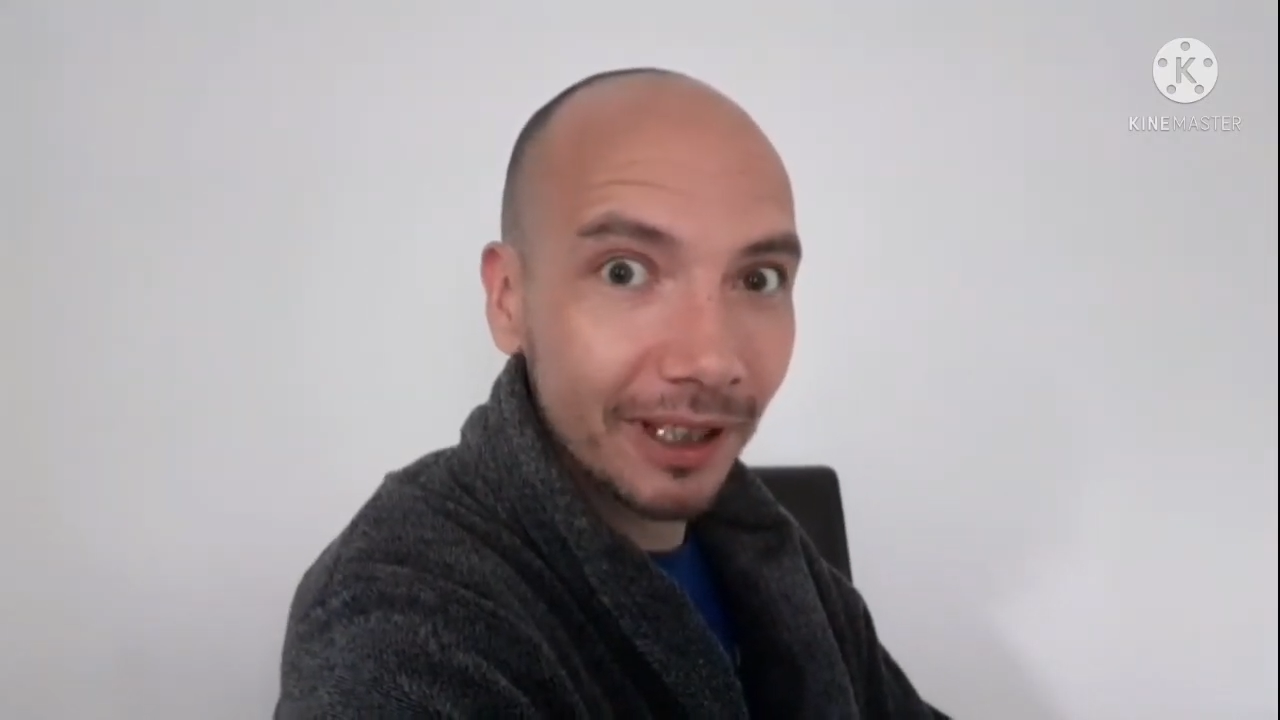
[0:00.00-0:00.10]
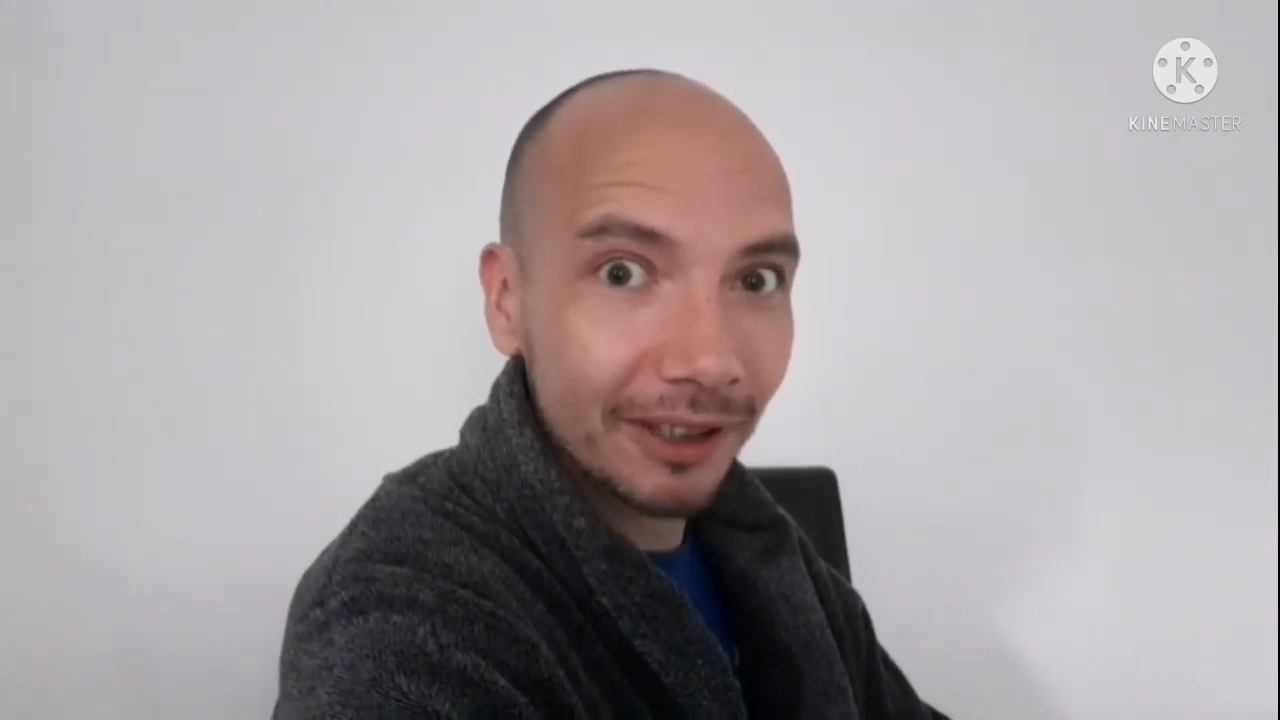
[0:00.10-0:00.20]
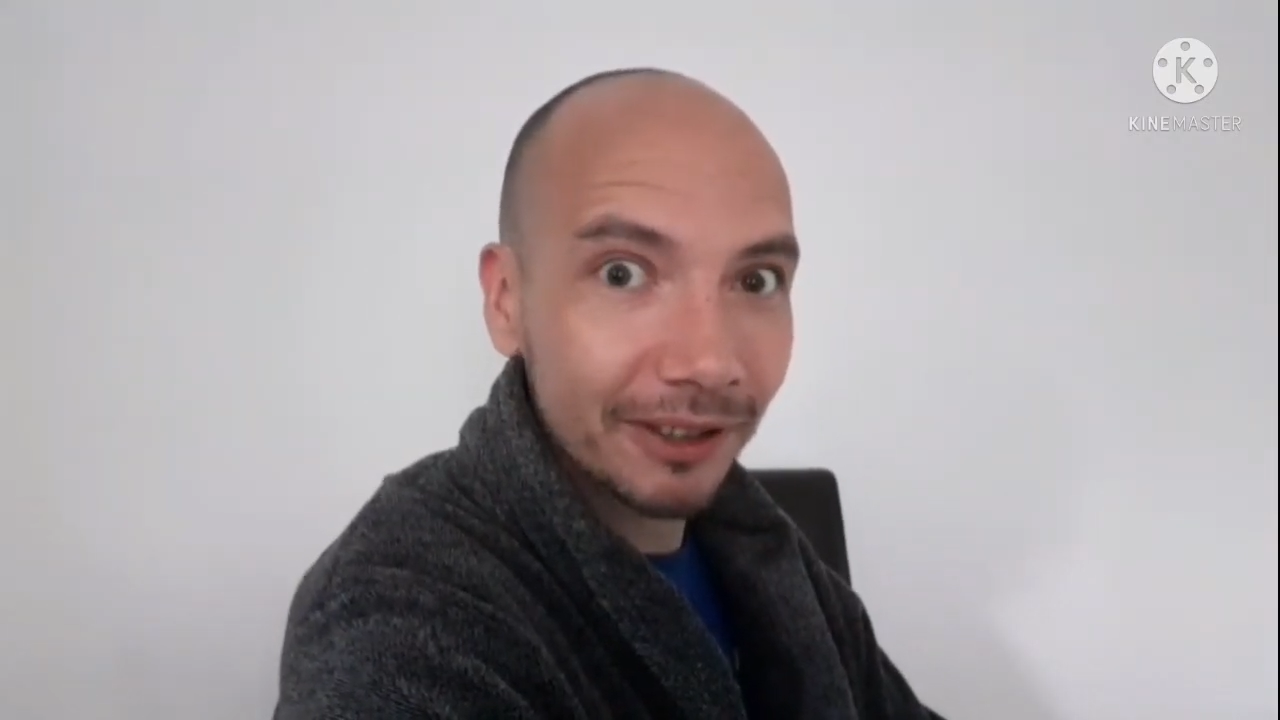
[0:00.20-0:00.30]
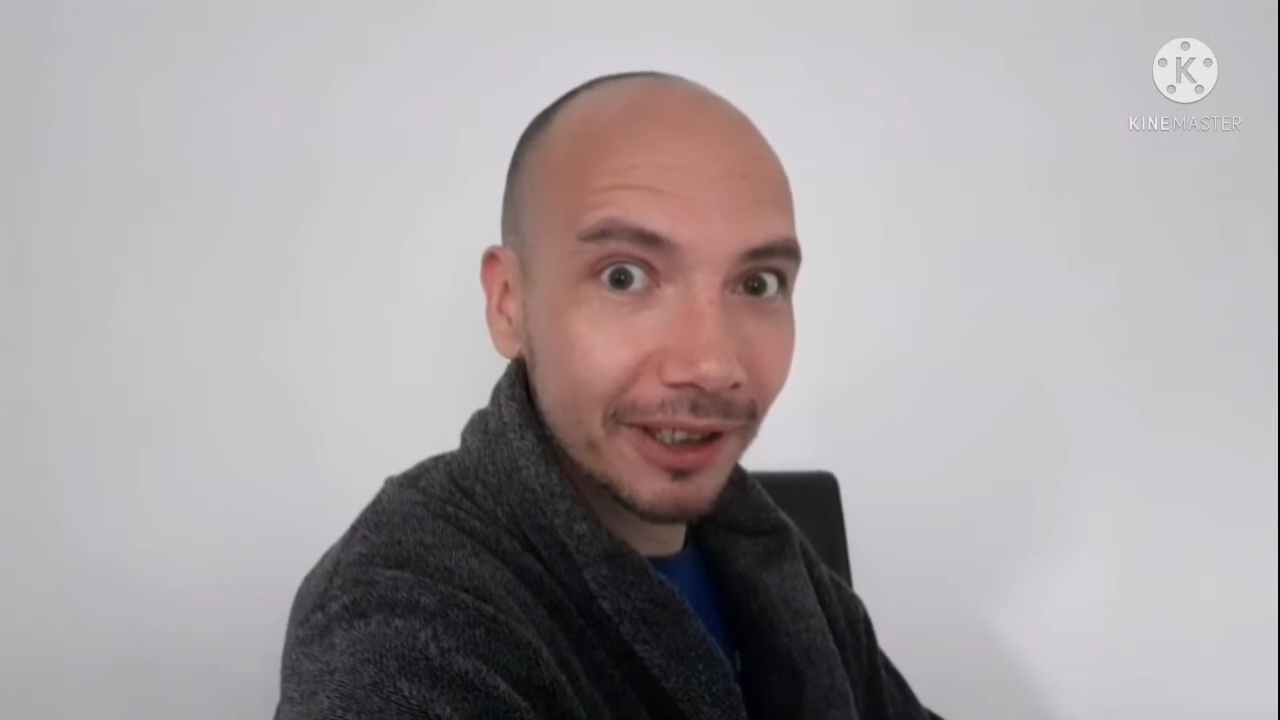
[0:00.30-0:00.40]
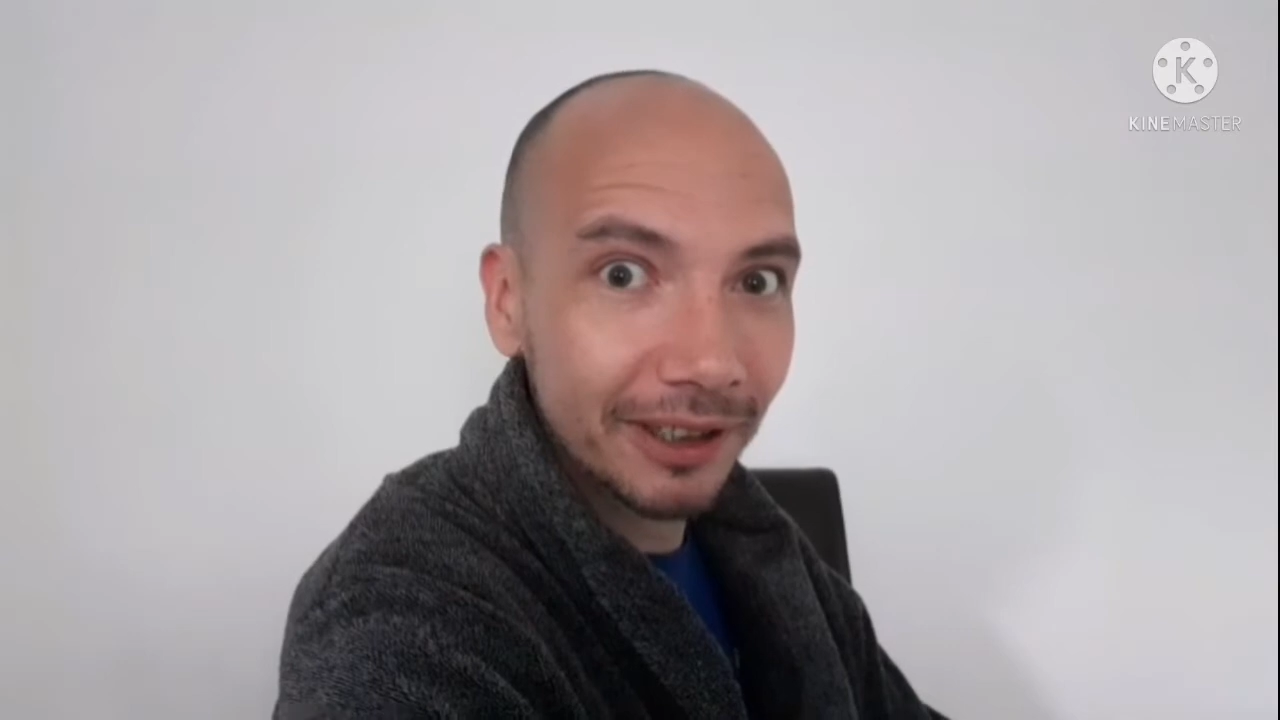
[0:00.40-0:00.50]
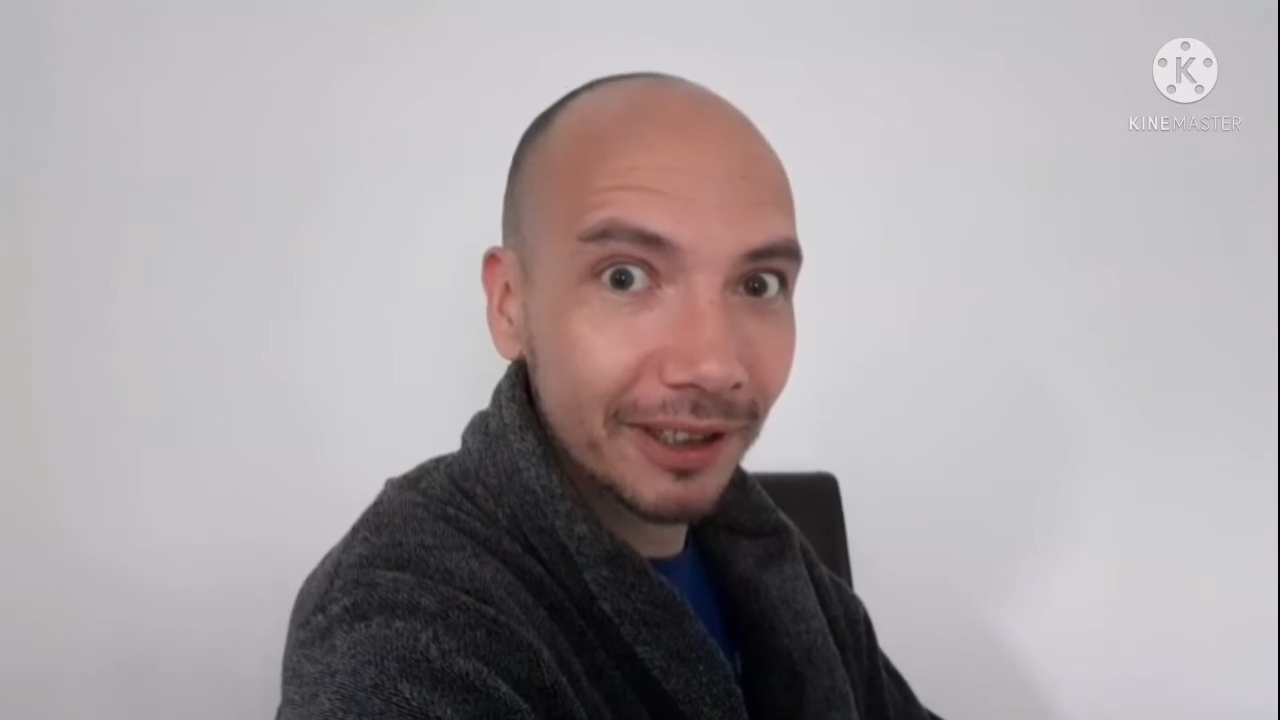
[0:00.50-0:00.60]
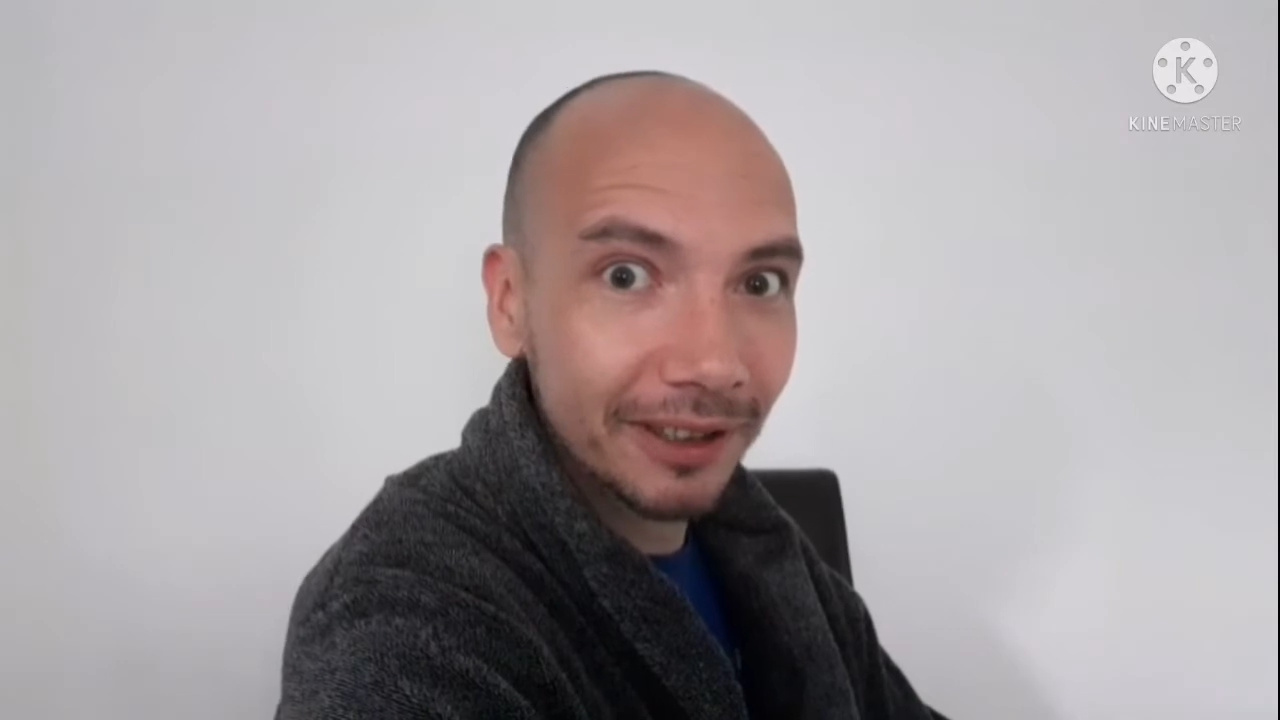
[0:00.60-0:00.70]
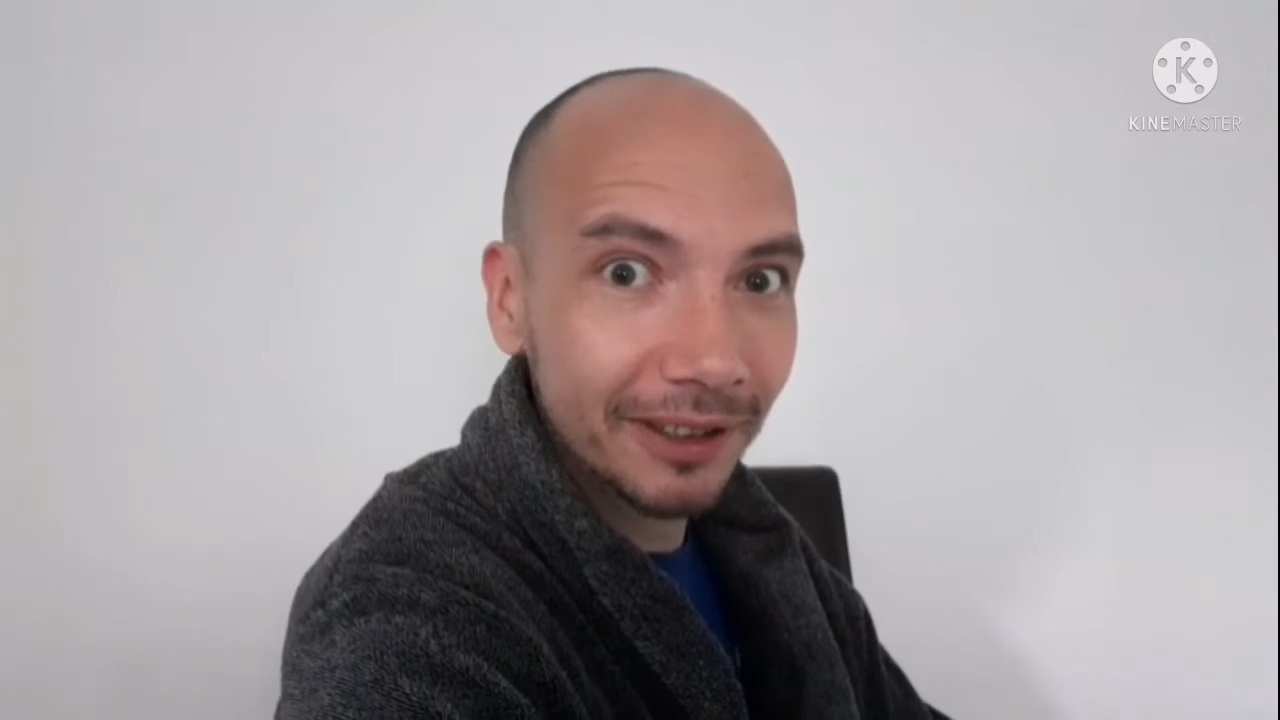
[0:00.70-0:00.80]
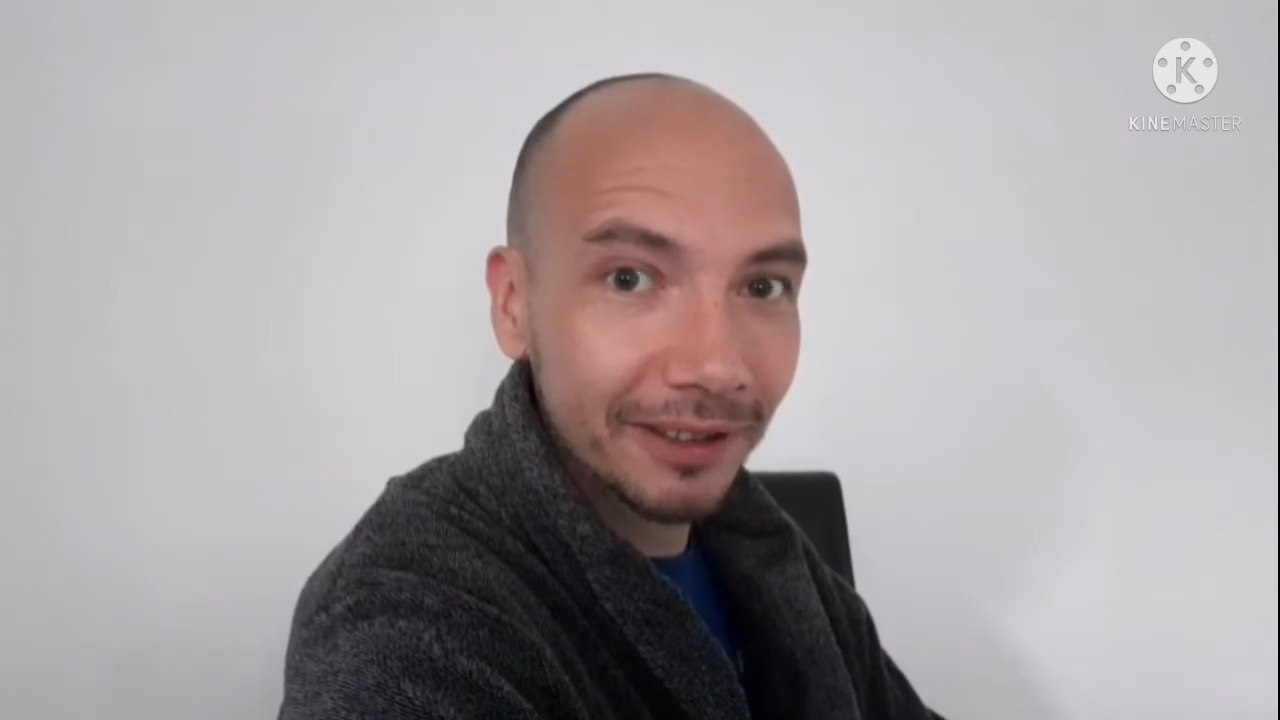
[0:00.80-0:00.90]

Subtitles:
last night, did I?